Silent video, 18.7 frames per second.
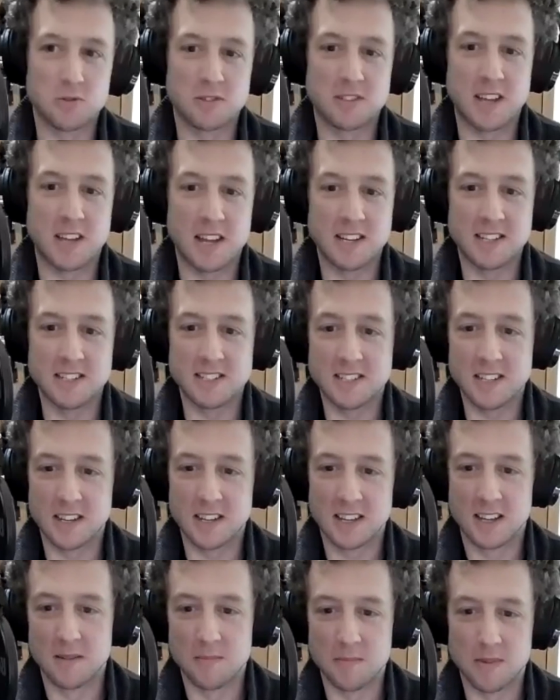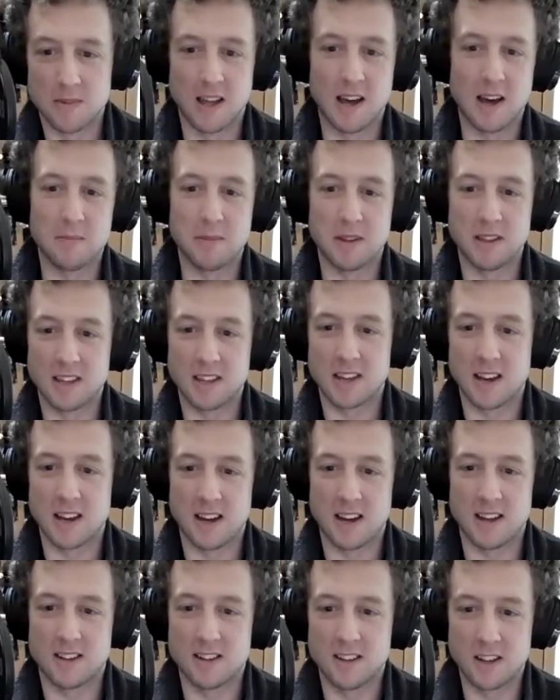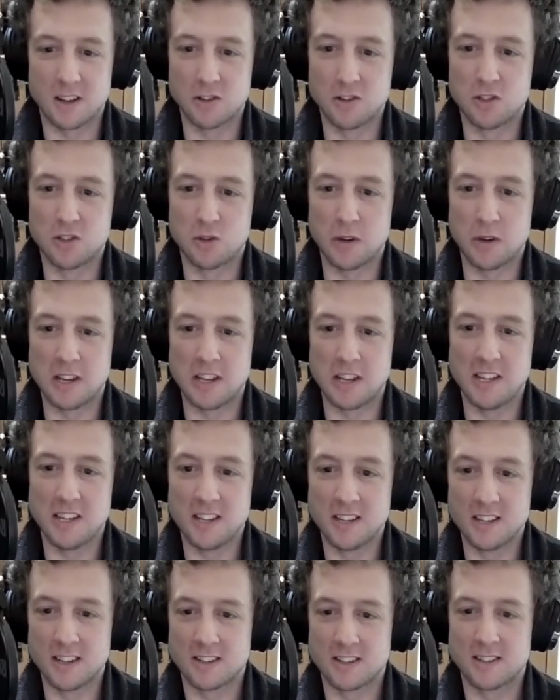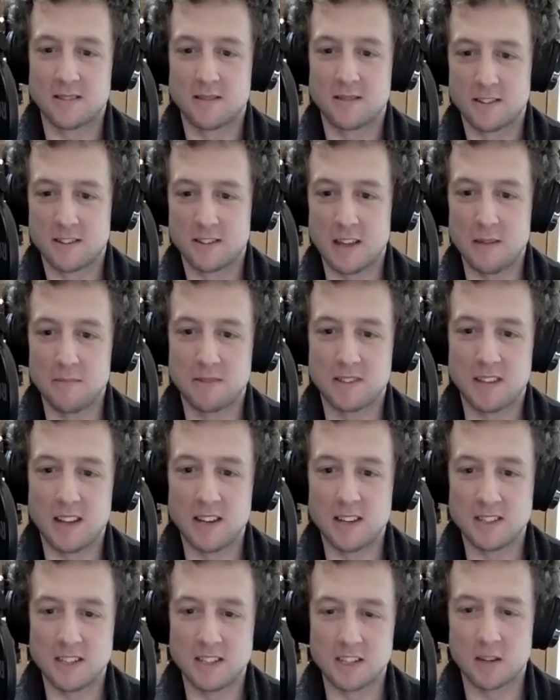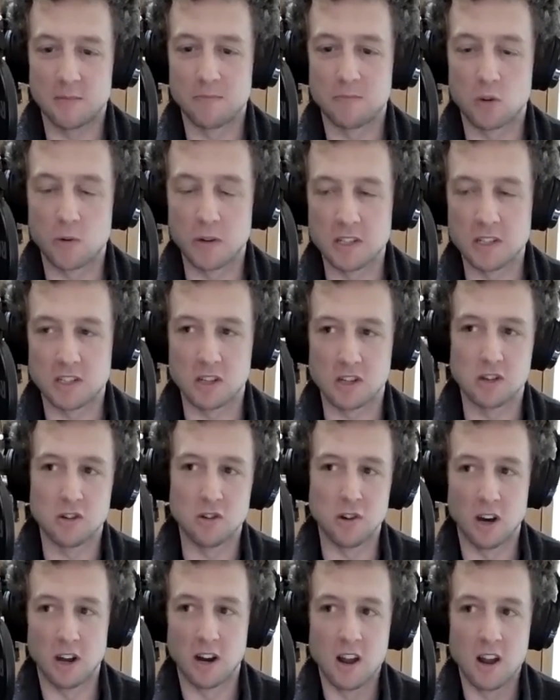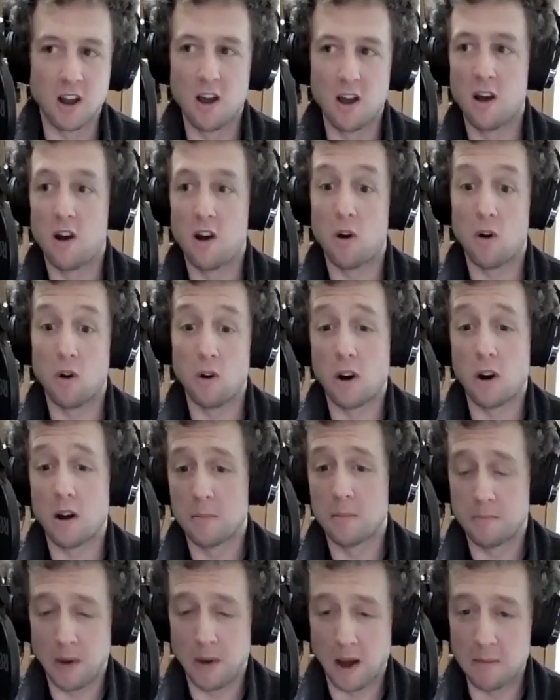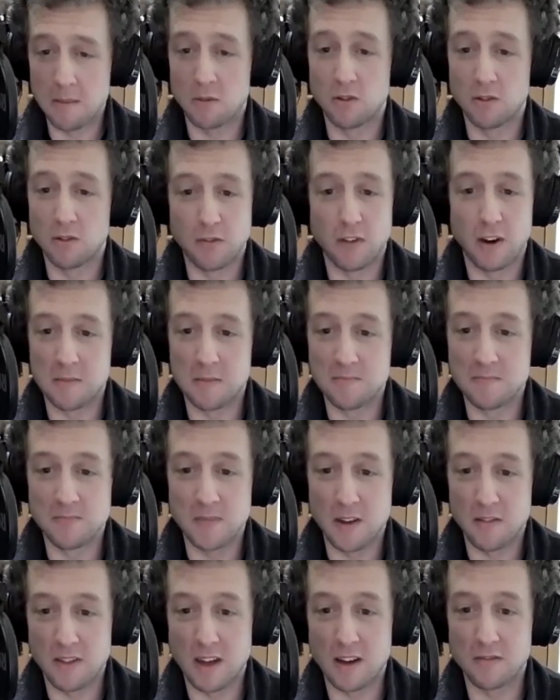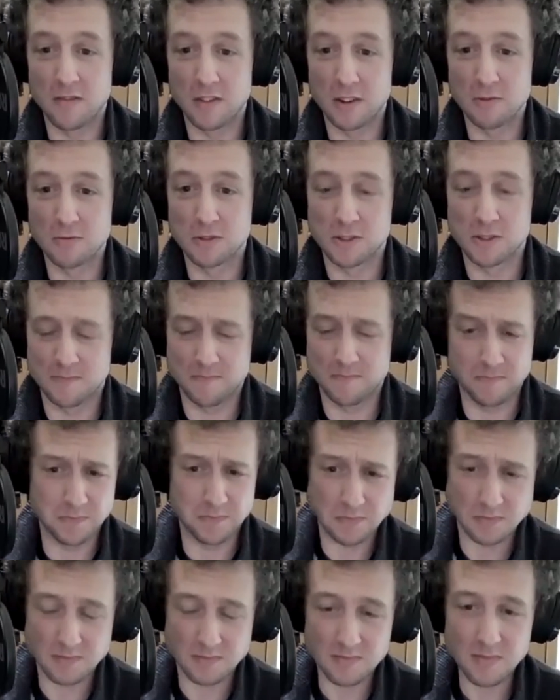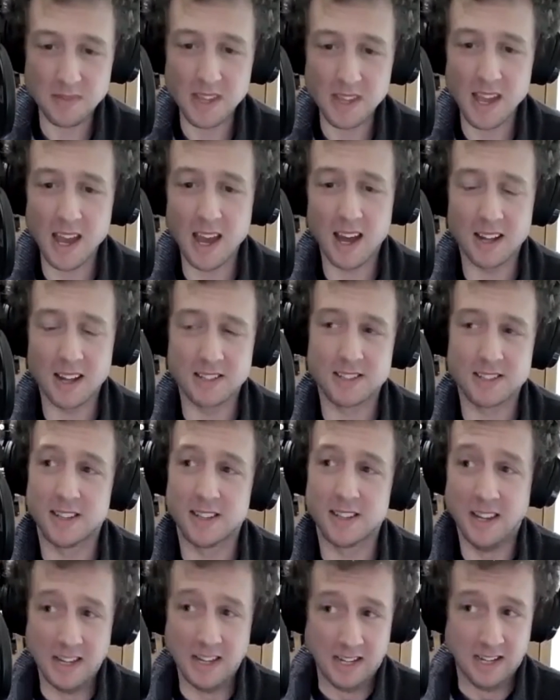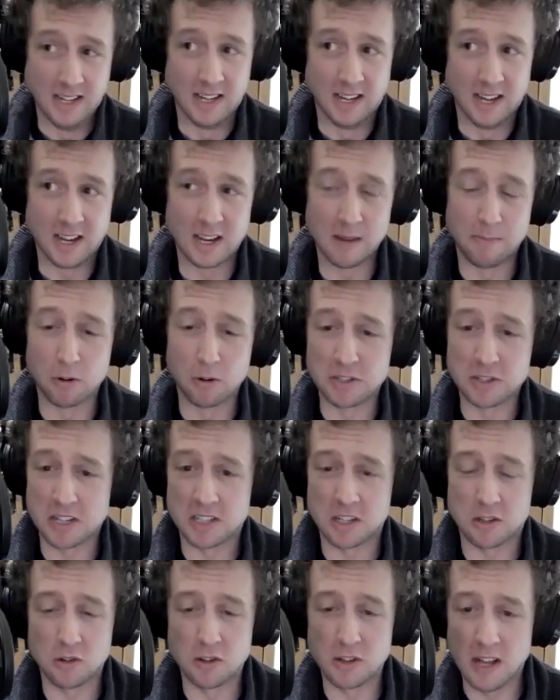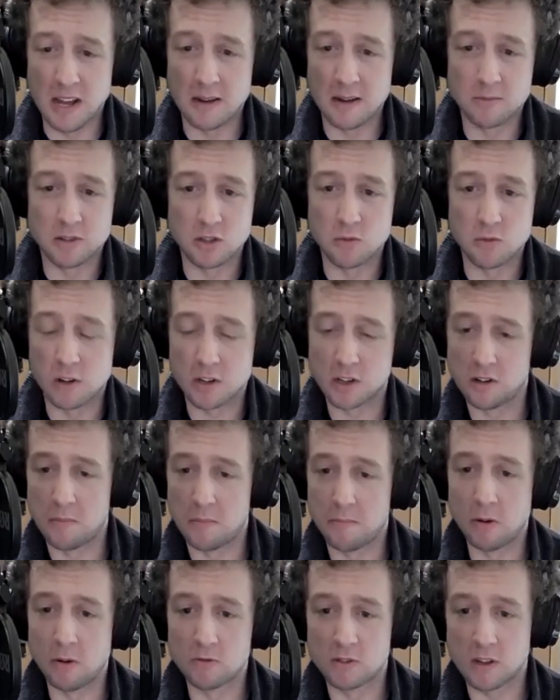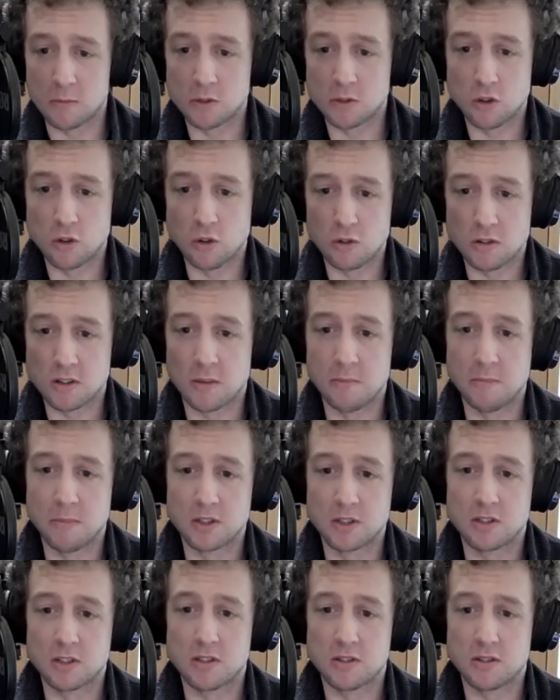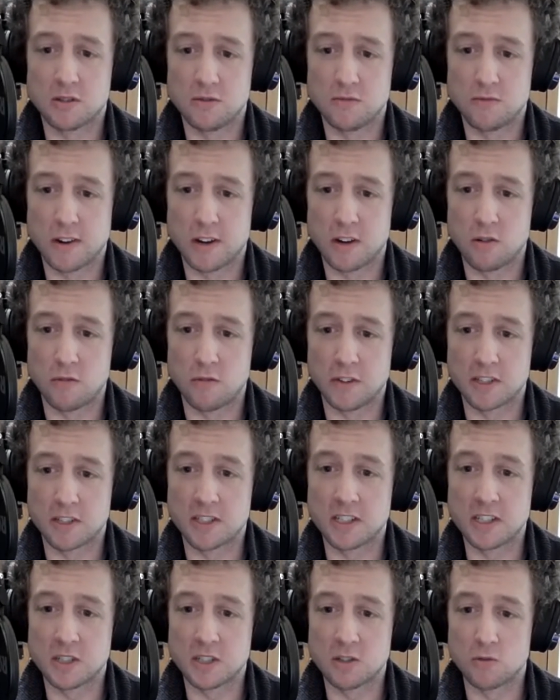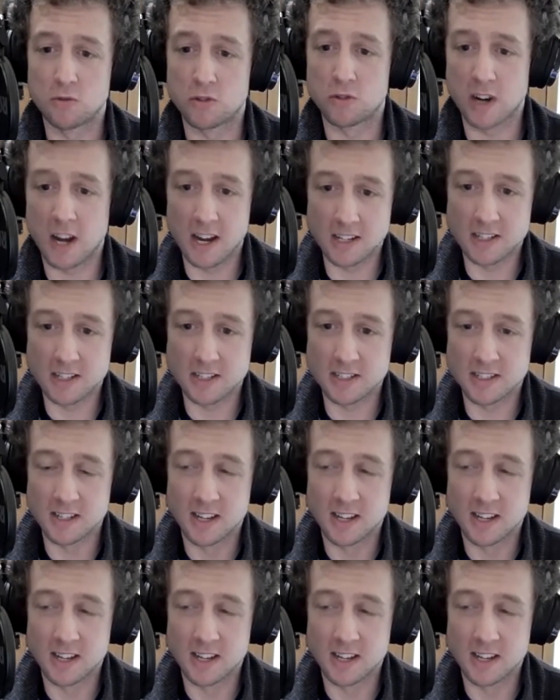tenancy, and by that I mean like a good 20-year type tenancy, something quite secure, or buy my own farm if that fails. And in the process of doing that, I'm just working on building up stock numbers, running over seasonal grass.